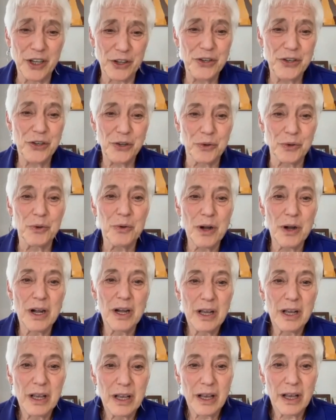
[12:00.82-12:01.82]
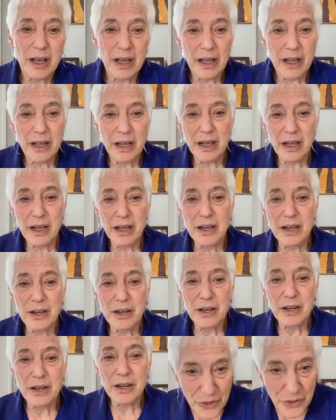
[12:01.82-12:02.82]
too
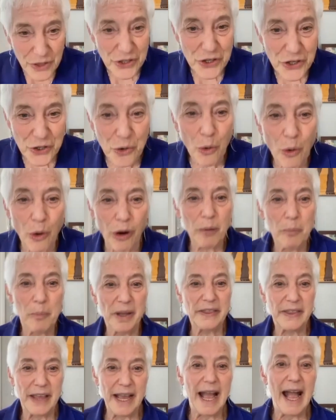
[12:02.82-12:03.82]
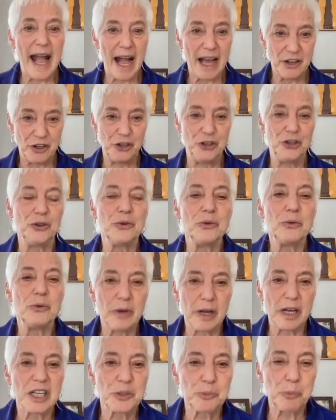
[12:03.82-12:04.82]
knew the score, but they had to
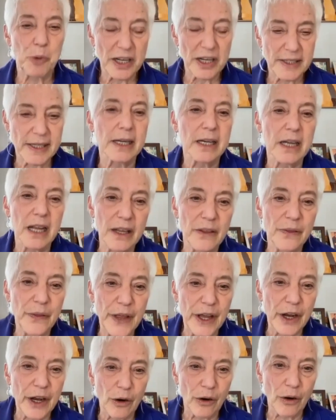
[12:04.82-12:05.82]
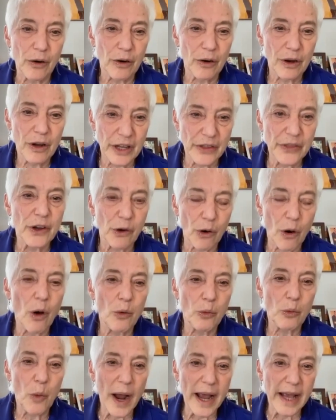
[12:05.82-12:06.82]
express it in their
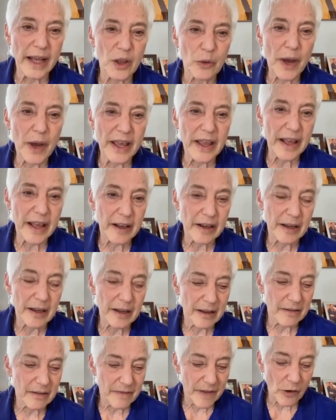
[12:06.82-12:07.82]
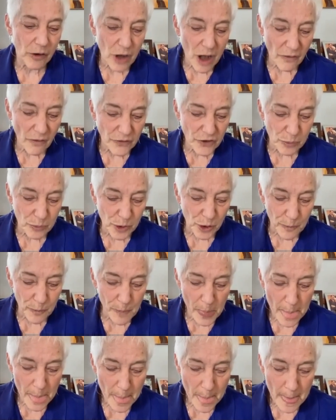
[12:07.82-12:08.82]
own way, in the way they felt comfortable.
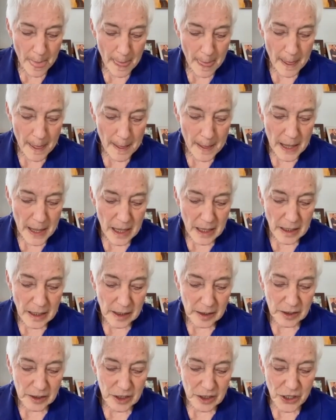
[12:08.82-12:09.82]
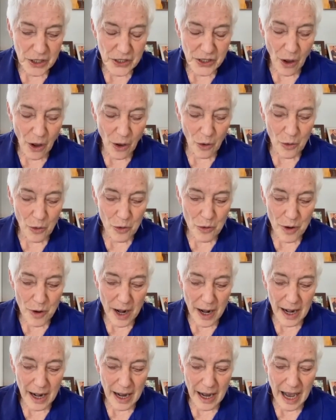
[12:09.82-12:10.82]
So
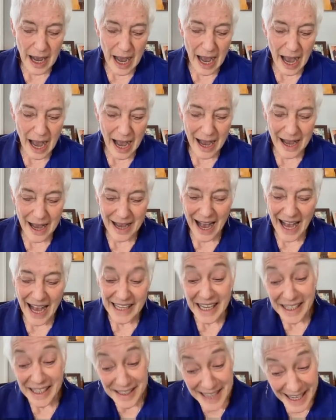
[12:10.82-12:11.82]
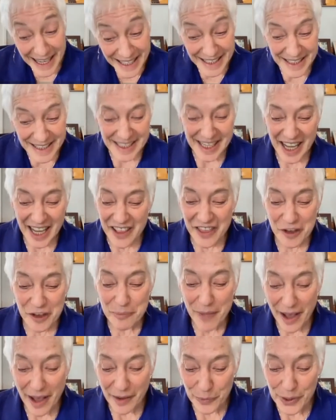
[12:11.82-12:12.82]
I guess I can say that
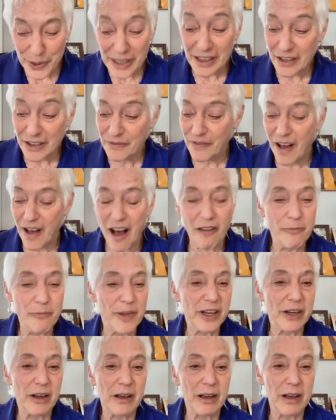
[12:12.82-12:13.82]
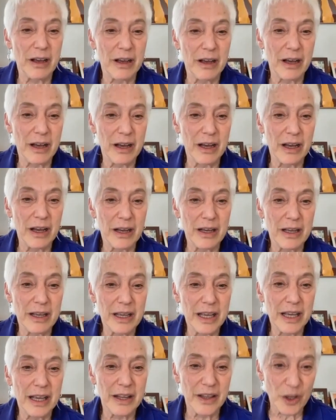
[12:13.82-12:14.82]
my real involvement
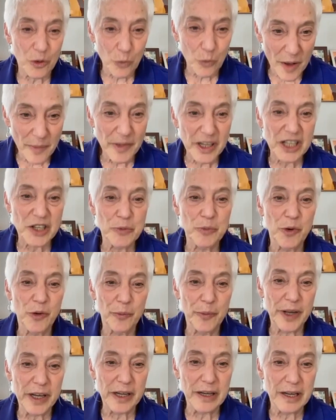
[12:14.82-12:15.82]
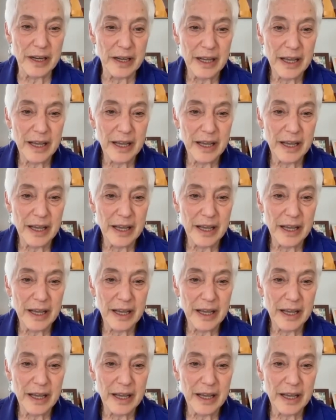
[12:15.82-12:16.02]
in the women's movement